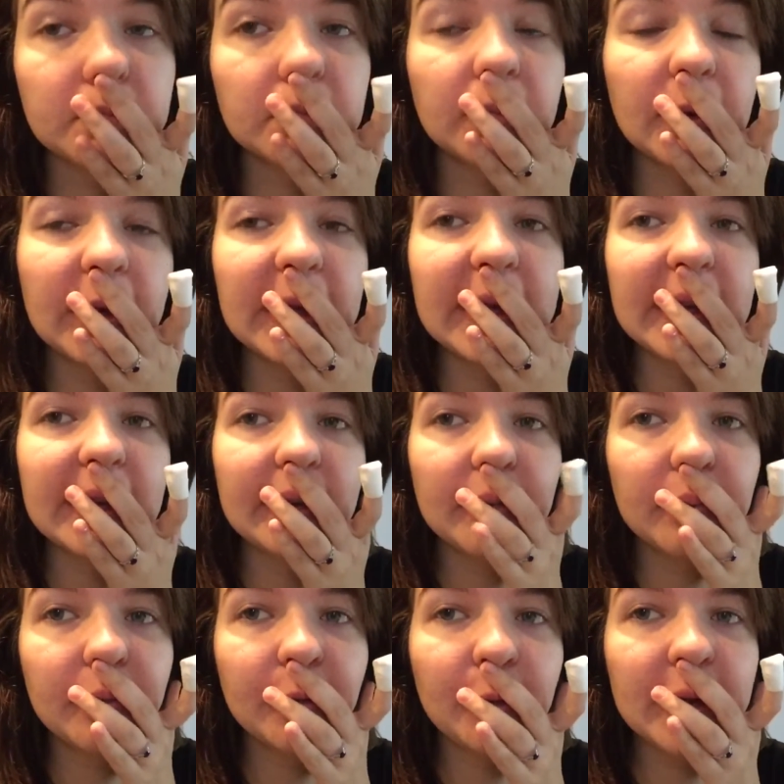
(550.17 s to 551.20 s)
bleed
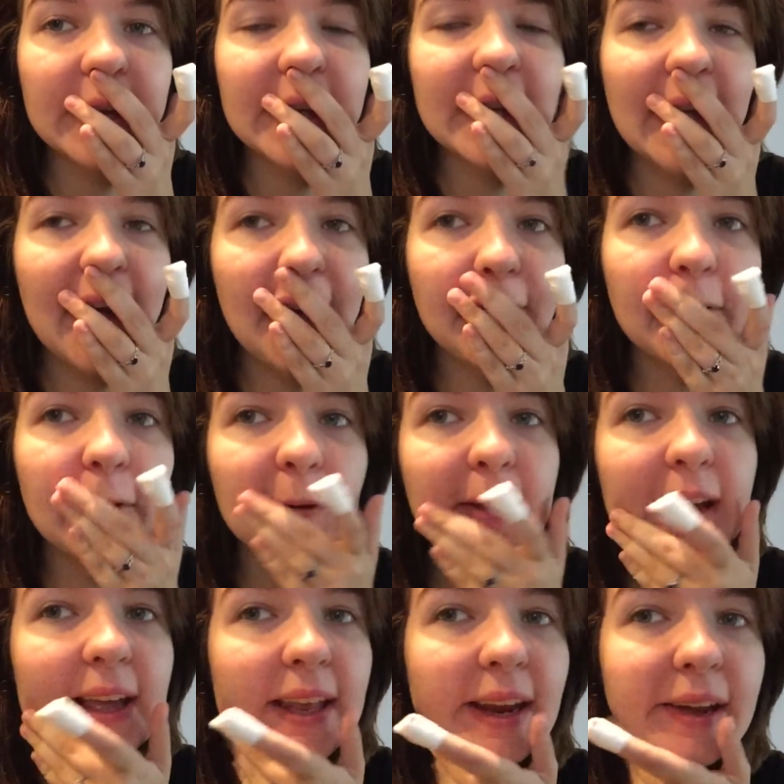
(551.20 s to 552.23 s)
pretty
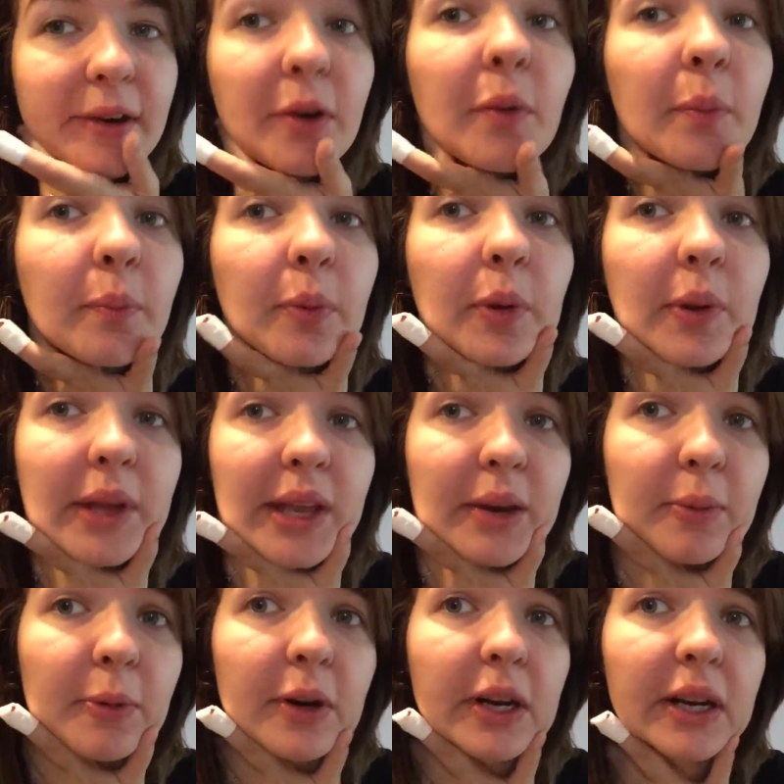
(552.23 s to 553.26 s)
heavily, and I don't bleed
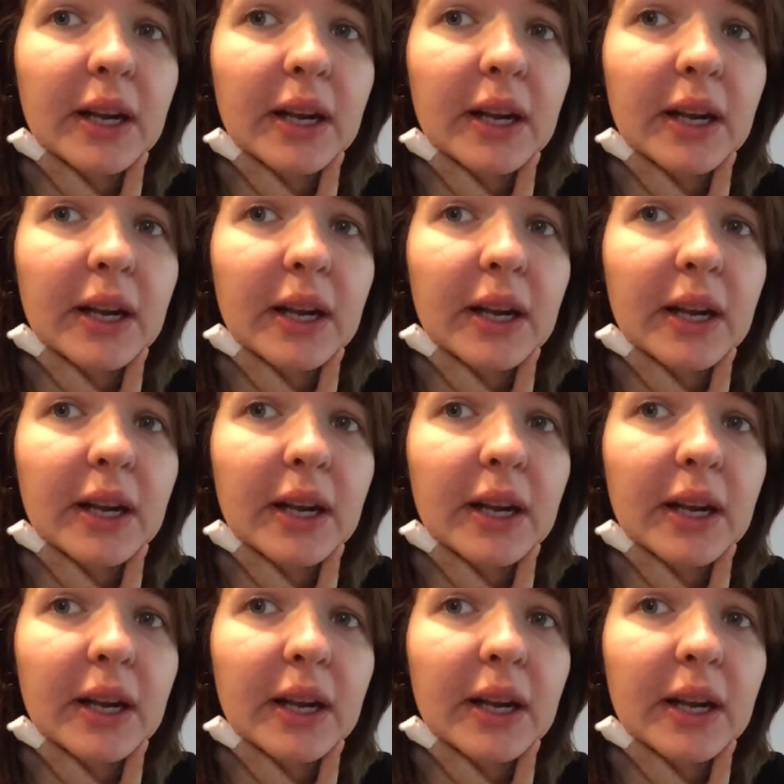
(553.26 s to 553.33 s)
pretty,